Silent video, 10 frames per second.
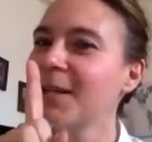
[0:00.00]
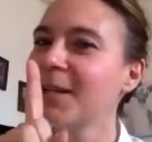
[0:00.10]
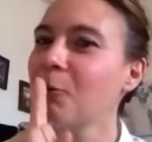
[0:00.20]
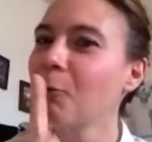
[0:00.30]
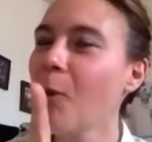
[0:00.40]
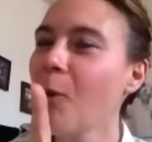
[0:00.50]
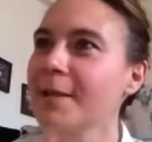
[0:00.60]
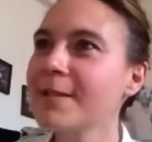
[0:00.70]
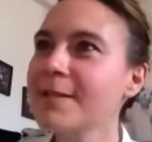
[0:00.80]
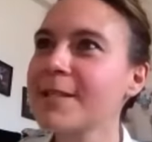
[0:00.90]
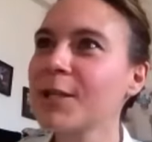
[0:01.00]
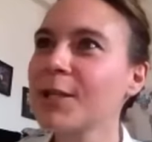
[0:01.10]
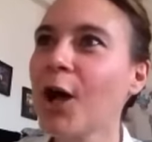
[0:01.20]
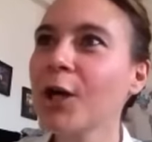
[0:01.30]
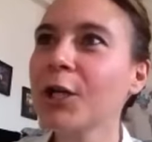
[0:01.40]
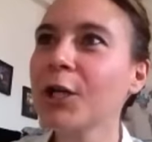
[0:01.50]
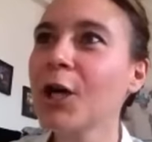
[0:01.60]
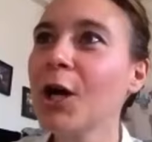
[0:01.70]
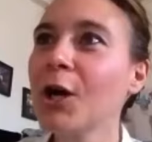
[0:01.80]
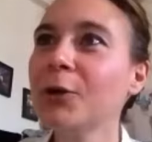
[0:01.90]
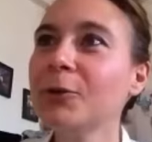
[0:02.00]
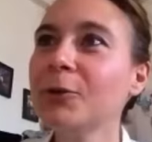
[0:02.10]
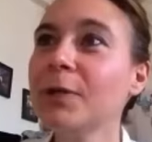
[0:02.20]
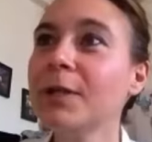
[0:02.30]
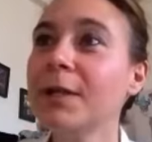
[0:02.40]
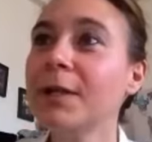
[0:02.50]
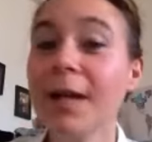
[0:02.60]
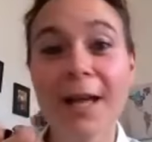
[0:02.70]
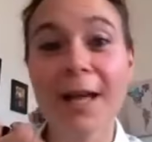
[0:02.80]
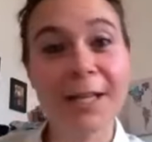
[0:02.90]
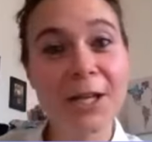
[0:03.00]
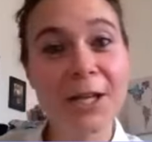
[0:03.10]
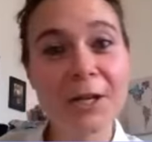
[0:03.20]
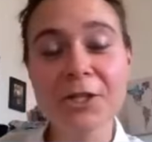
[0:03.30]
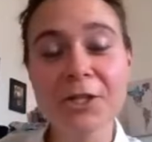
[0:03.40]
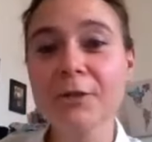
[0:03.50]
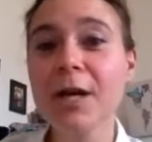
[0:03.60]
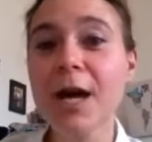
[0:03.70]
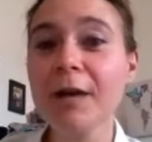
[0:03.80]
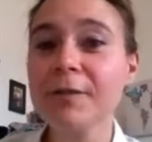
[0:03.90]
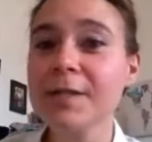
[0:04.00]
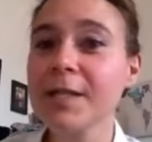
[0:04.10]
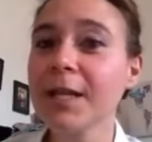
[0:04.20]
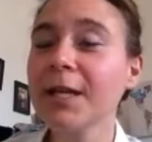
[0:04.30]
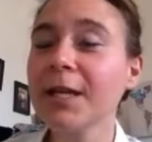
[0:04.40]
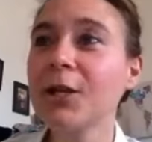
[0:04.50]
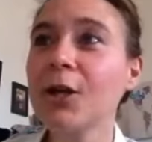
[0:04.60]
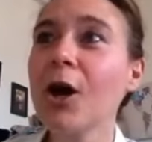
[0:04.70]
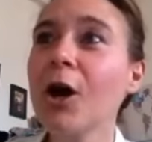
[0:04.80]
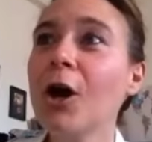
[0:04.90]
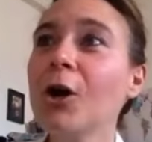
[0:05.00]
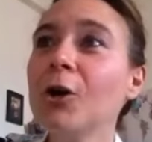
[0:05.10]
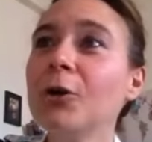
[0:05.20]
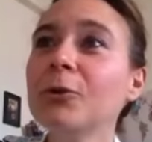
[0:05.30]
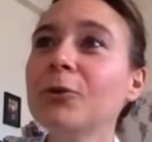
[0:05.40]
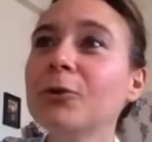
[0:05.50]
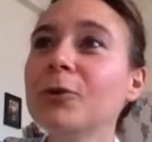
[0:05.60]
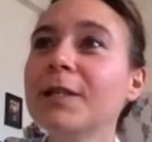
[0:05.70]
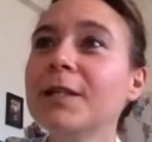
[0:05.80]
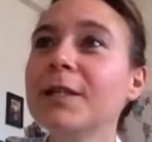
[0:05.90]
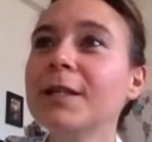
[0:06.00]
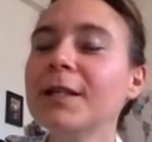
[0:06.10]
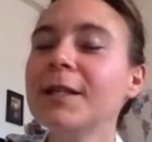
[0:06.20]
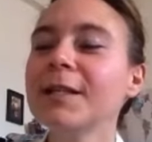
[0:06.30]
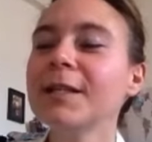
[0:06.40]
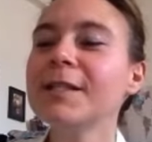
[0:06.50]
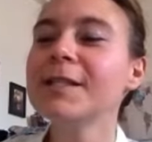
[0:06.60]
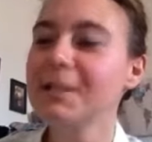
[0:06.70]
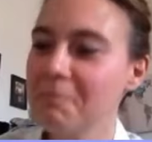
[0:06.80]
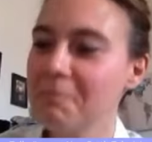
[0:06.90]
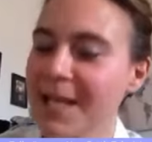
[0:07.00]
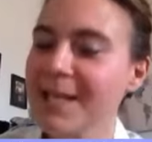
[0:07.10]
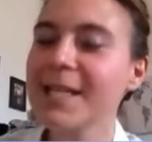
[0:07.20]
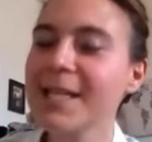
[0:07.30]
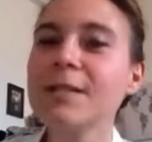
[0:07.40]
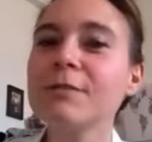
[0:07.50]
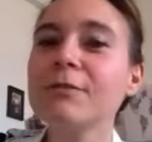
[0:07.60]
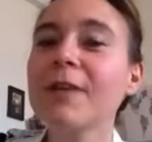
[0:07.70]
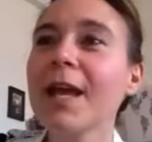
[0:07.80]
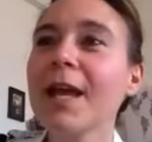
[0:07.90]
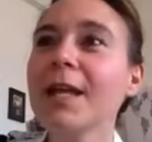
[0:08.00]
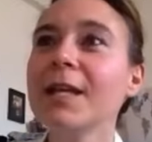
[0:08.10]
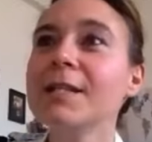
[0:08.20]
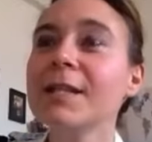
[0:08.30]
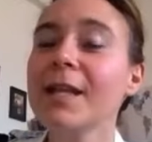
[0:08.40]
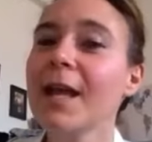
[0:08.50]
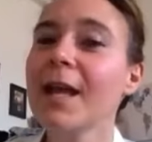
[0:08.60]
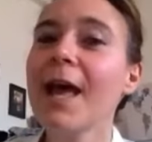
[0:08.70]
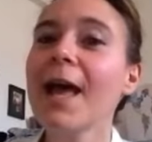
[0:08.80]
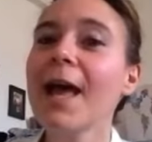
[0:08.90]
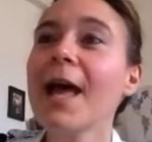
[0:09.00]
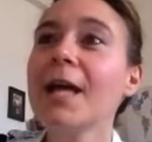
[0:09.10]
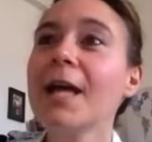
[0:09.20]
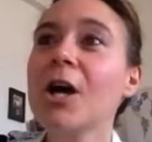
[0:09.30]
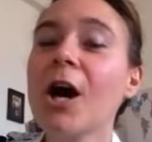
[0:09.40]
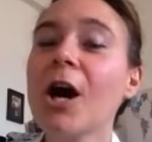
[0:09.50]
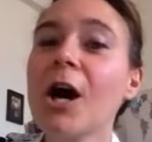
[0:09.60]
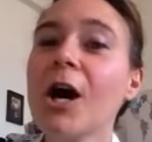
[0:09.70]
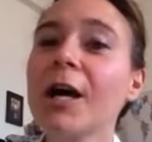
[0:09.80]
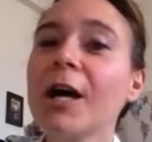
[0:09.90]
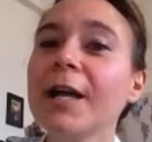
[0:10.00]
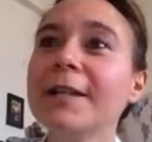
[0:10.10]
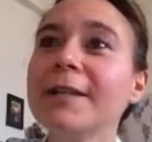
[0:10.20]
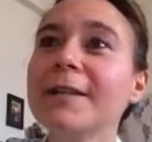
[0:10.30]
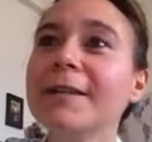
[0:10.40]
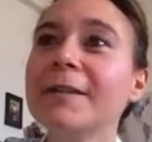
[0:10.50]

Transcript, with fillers: Once long ago, a young giraffe did go to meet his fate head on.